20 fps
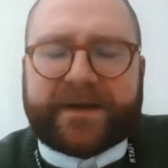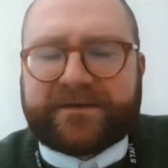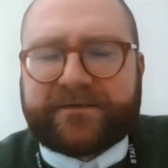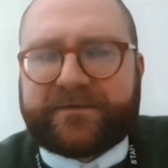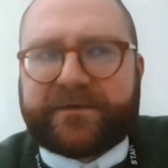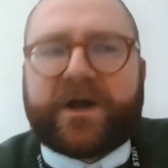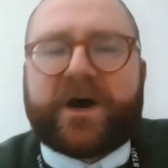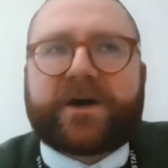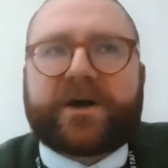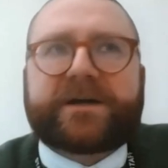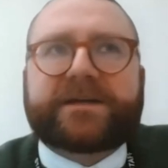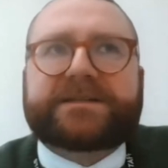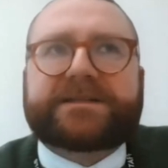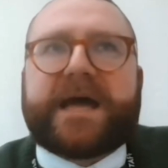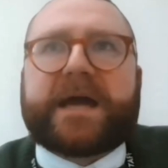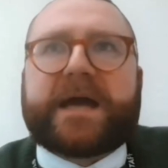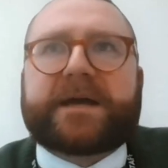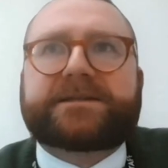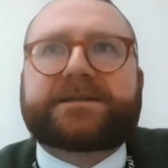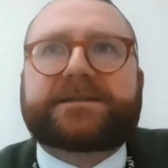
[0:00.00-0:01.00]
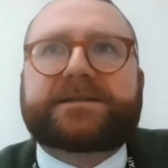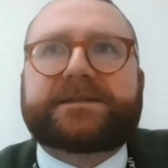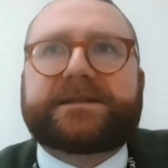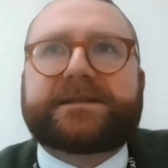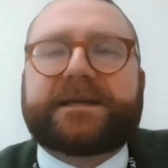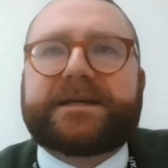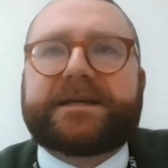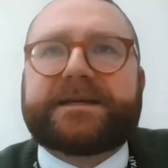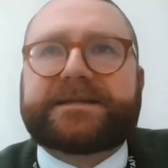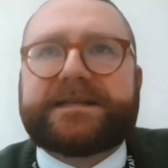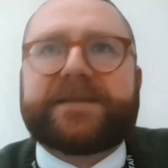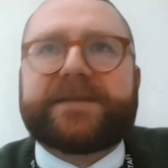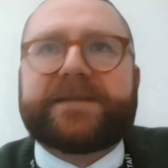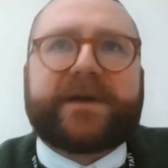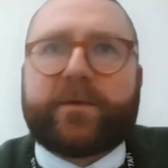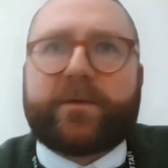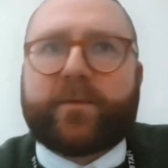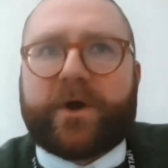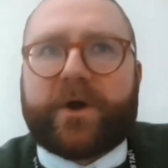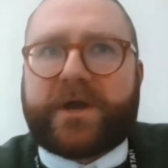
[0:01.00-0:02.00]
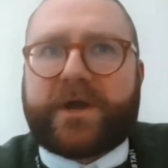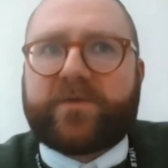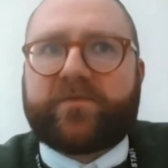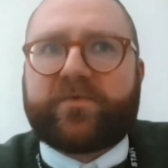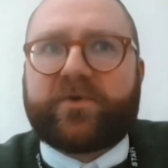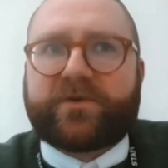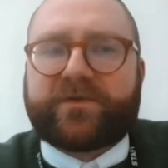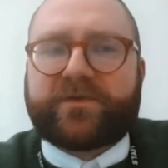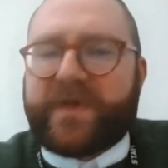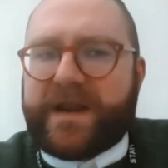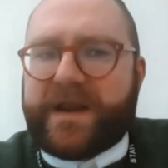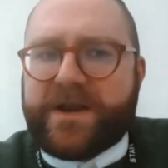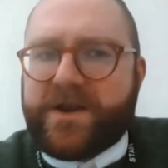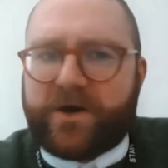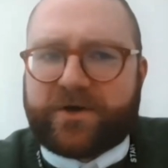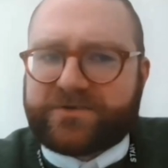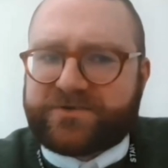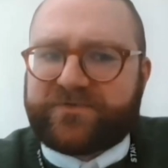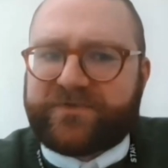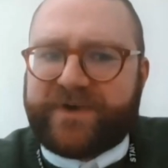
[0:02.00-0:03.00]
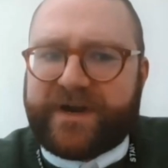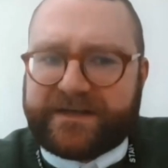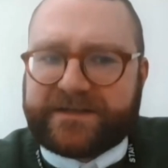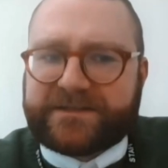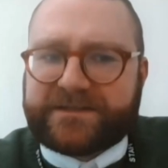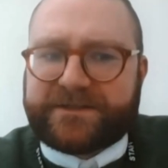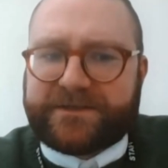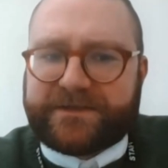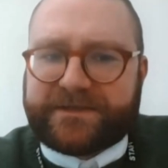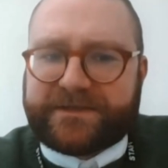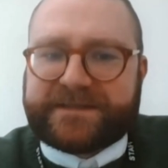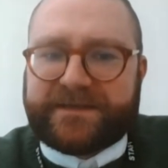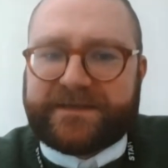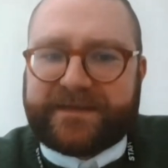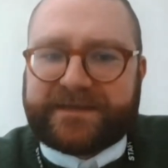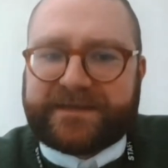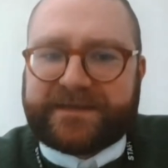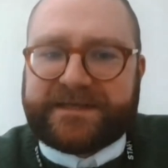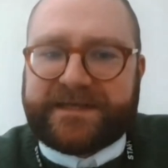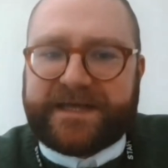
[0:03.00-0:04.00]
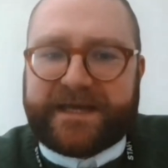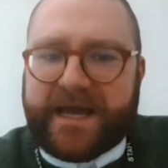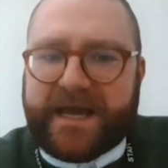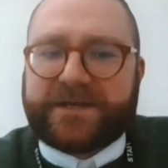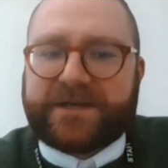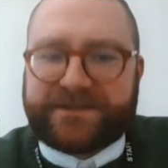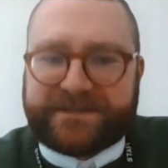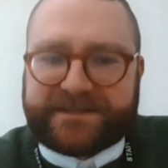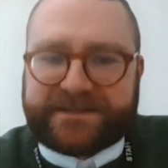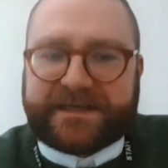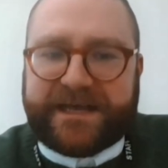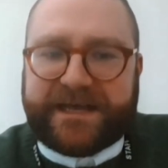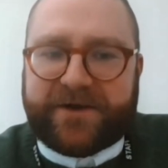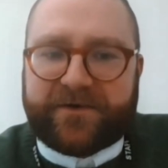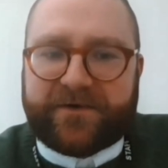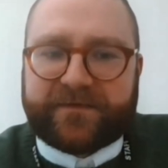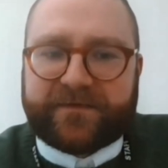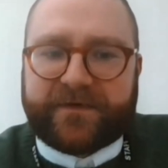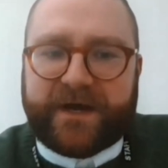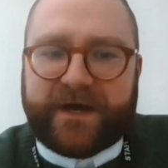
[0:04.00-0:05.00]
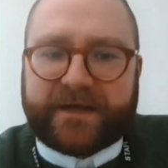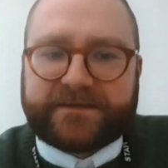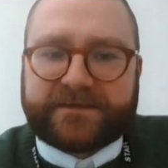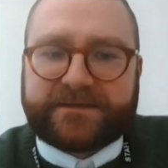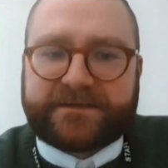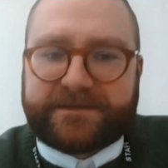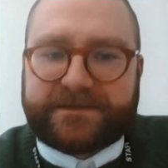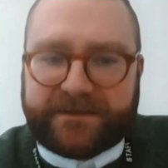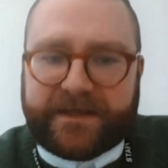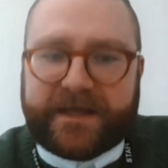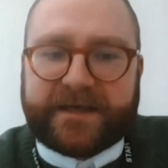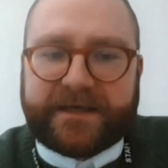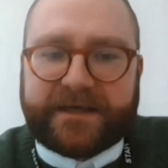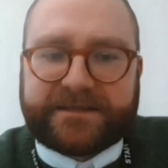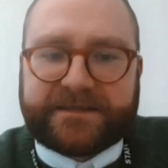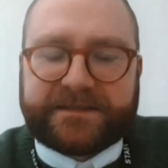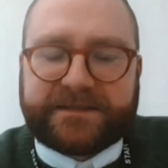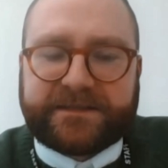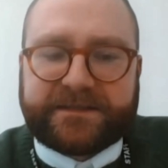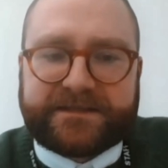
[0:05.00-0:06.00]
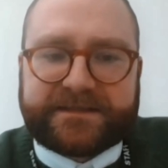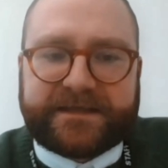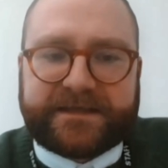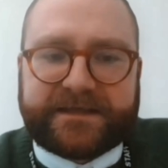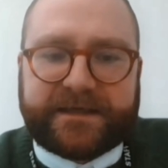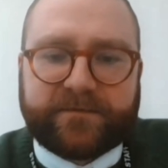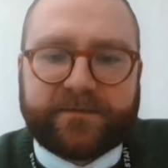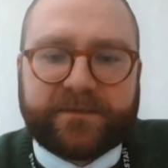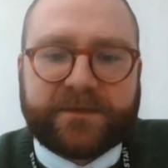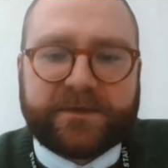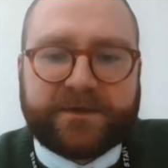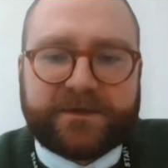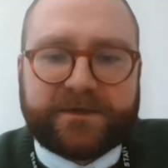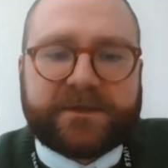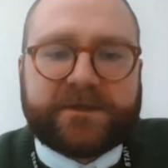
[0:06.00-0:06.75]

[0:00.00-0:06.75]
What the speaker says: about if an architect is living and working abroad and they're not already doing CPD? Again, just to clarify, do they need to do the scheme?